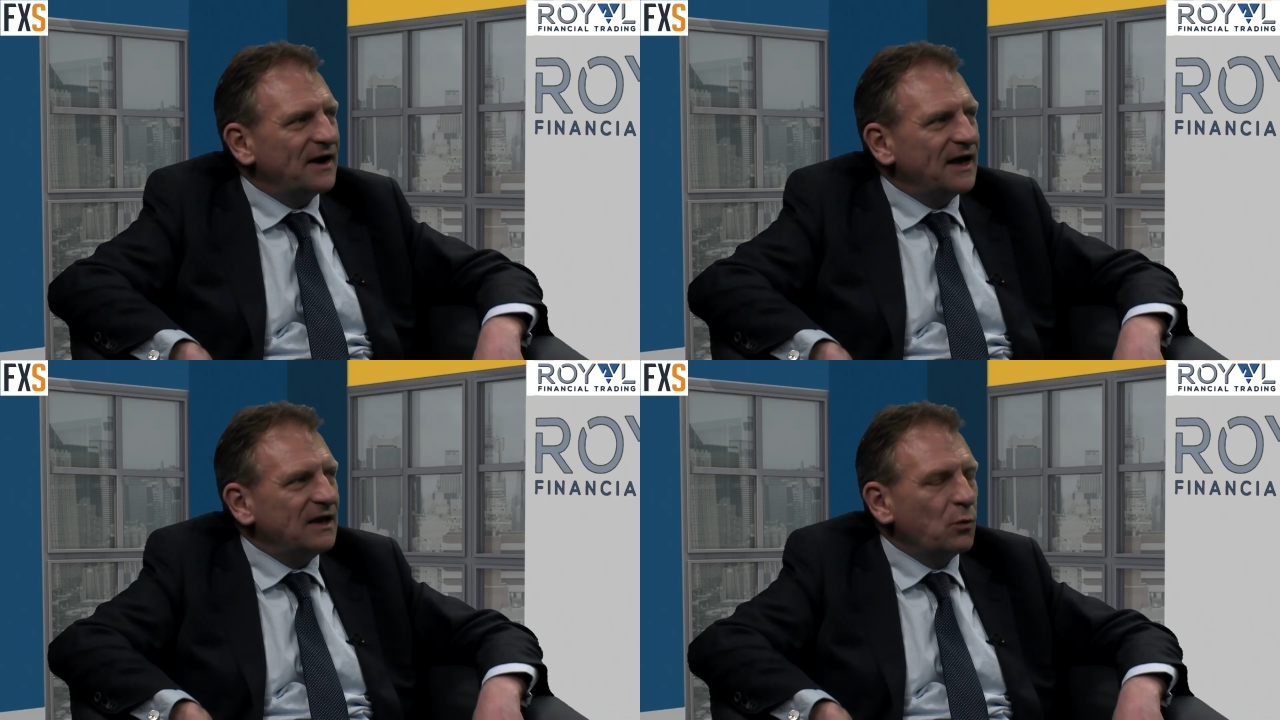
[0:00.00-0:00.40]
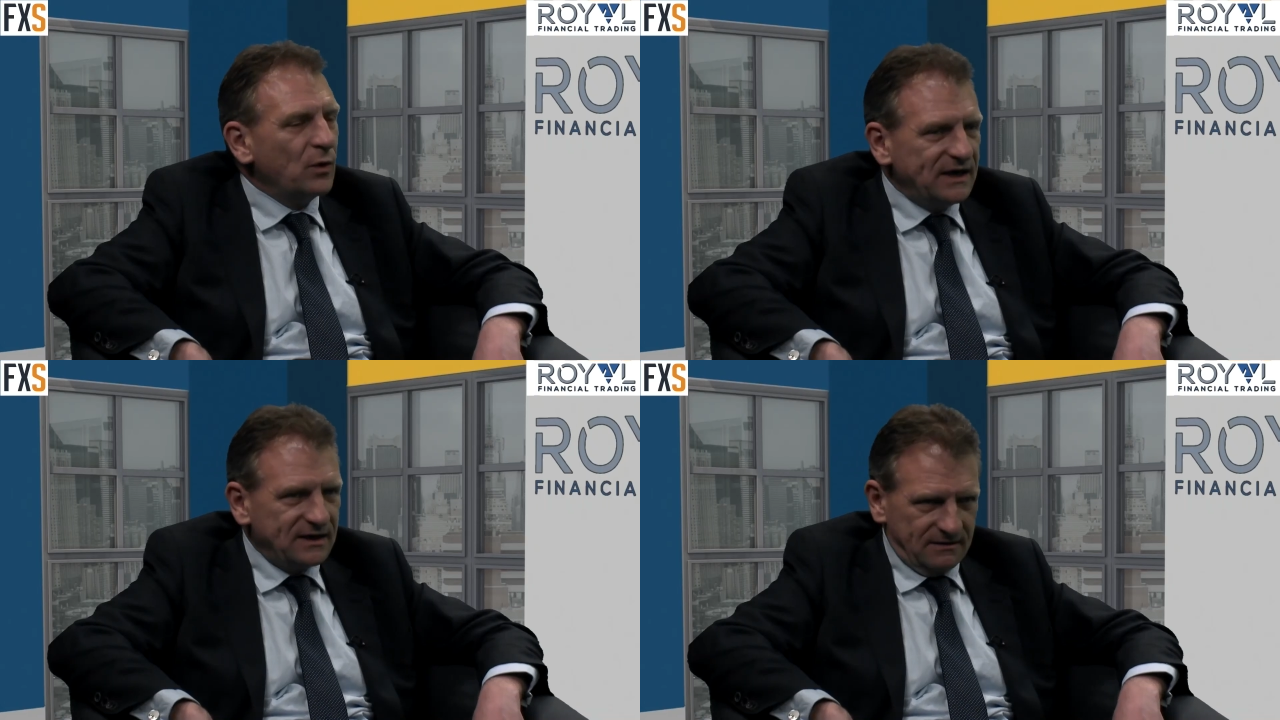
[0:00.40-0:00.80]
a
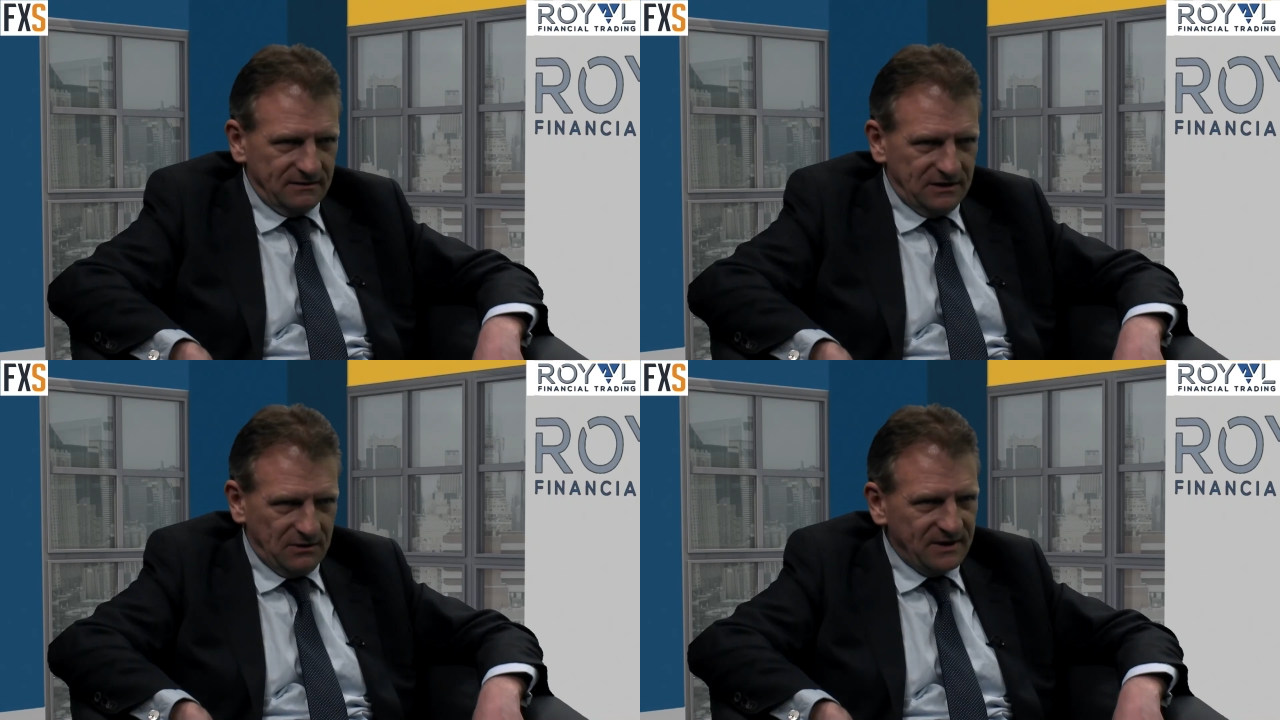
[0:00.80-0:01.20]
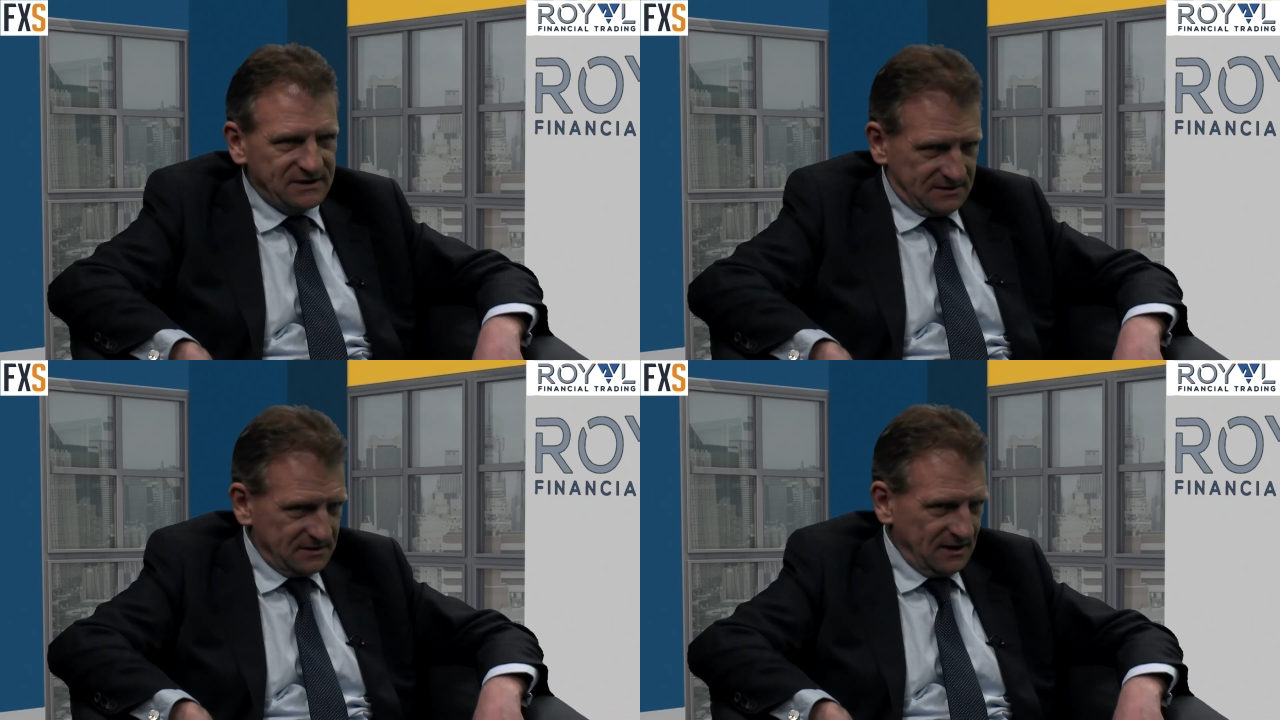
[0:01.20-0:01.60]
weak
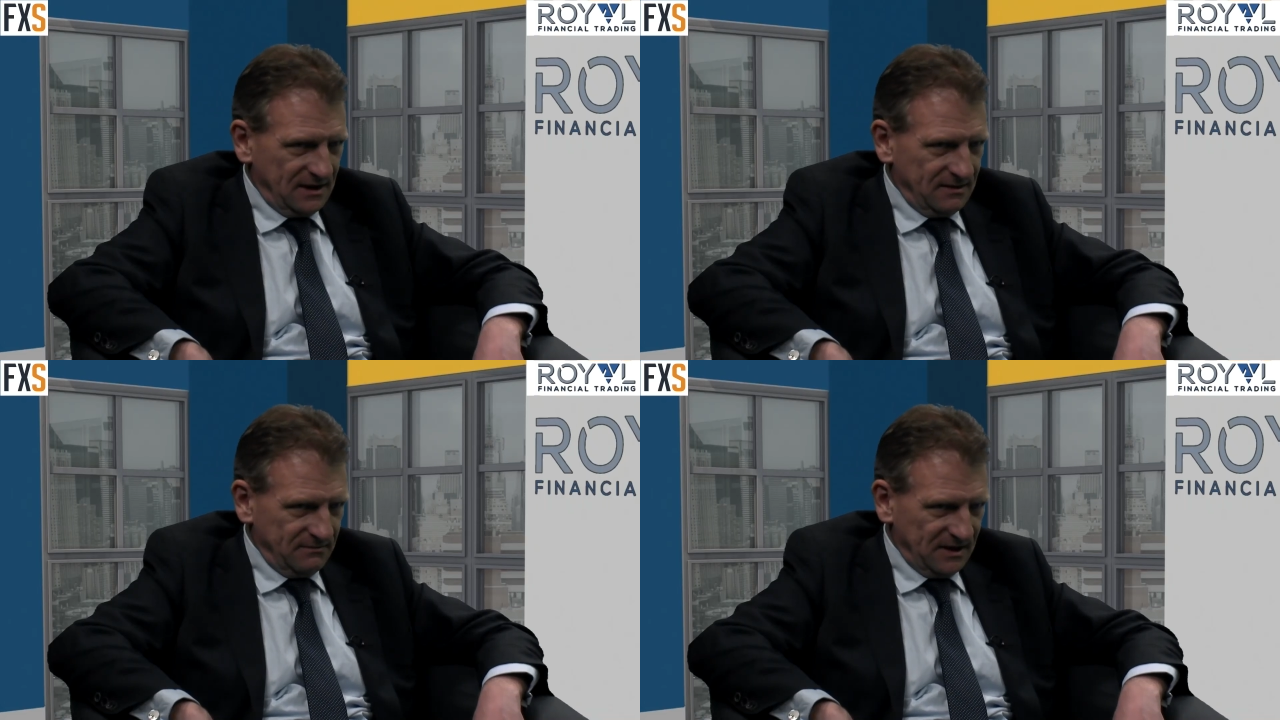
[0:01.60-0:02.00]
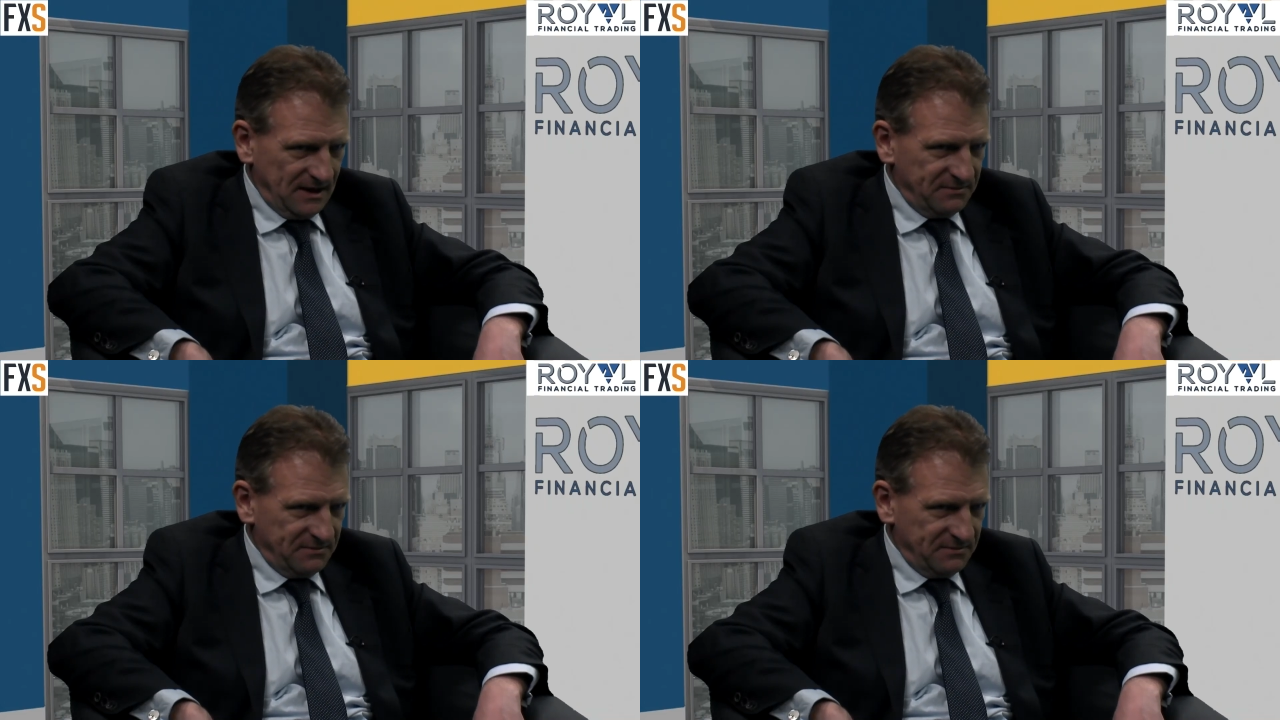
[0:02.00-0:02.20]
US um,